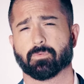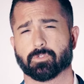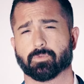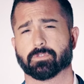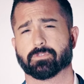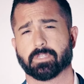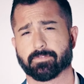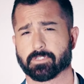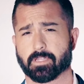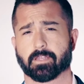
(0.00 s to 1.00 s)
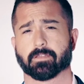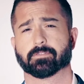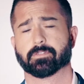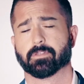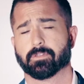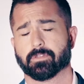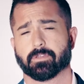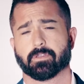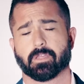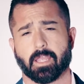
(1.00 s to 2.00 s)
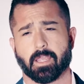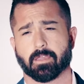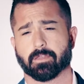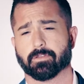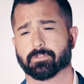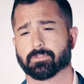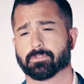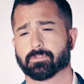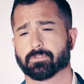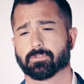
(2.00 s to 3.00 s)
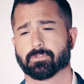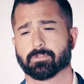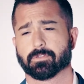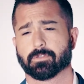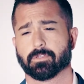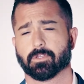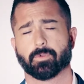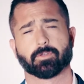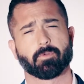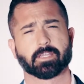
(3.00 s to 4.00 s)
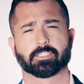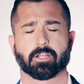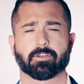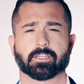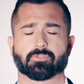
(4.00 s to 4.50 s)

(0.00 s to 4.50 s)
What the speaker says: which was devastating. And when you're running a charity,